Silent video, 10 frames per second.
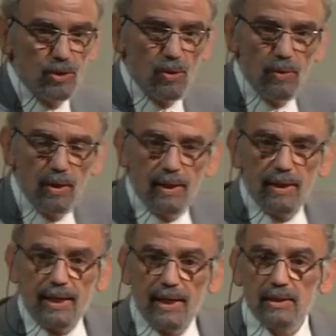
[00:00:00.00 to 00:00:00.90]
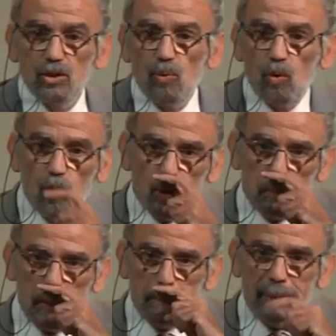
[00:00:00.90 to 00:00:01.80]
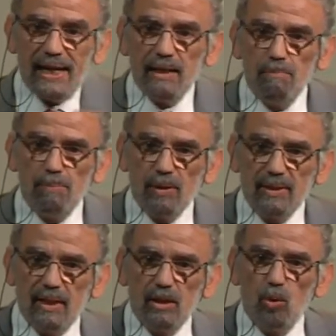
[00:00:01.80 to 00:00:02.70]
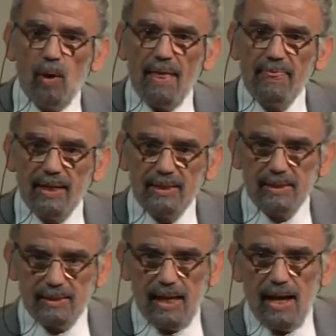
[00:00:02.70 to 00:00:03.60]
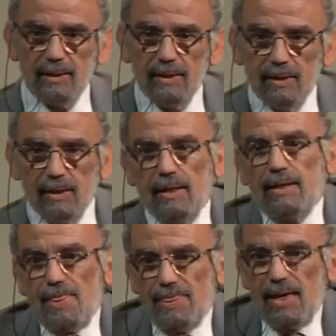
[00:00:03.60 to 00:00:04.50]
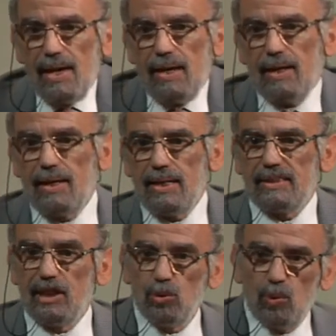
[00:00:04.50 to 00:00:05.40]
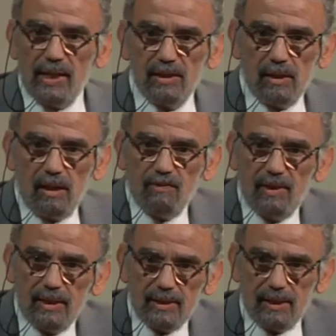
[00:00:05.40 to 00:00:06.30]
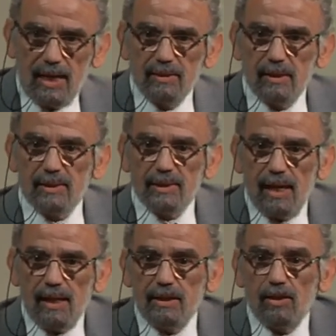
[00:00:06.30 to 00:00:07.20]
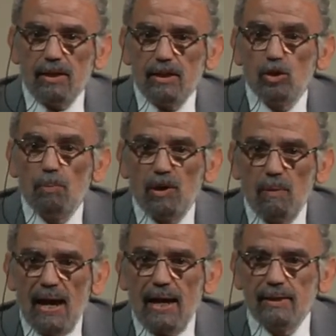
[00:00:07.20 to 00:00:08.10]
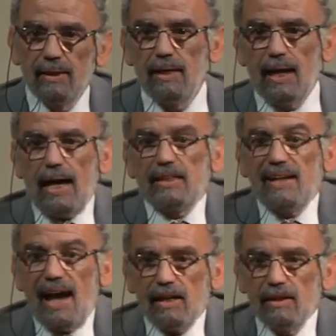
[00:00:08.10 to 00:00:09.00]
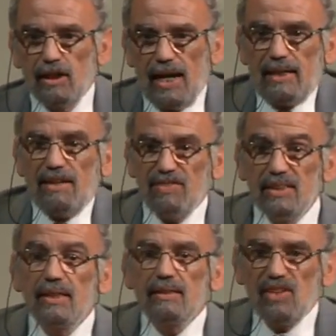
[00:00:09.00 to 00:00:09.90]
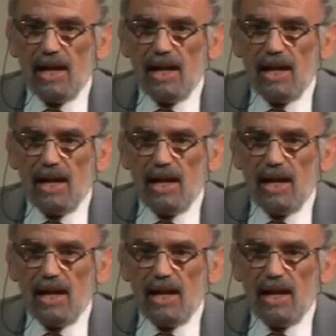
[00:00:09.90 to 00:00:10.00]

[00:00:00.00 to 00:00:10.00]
So it could be very important to understand the situation of this cancer cell in order to provide a drug, an efficient